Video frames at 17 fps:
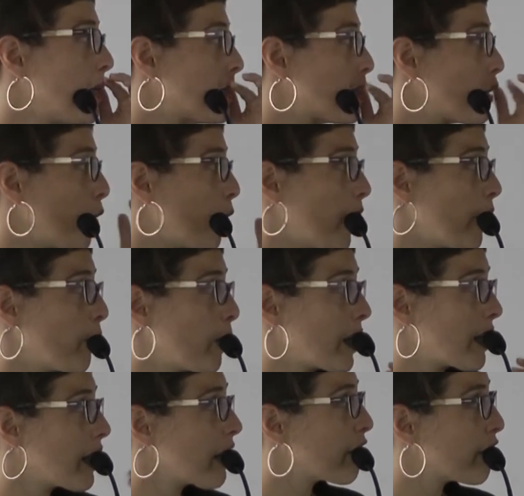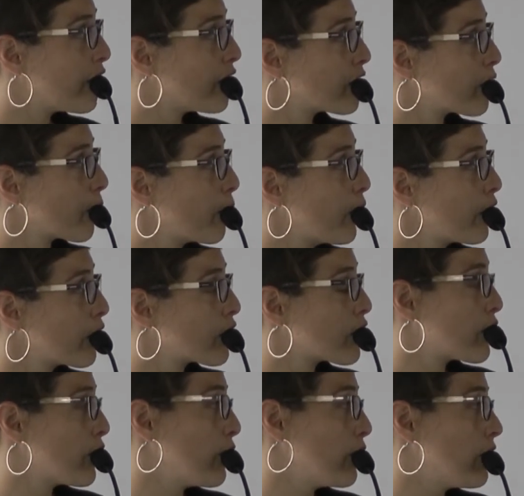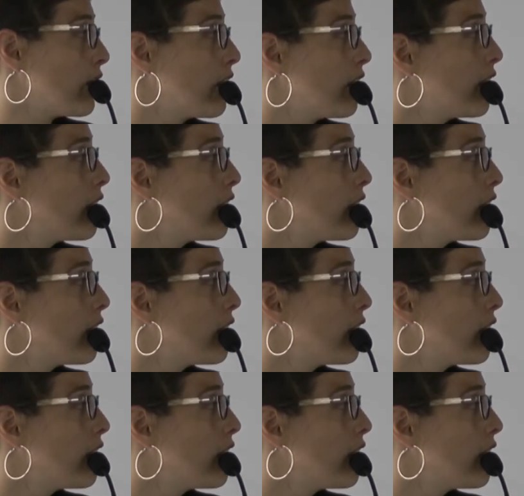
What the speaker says: So we think future work should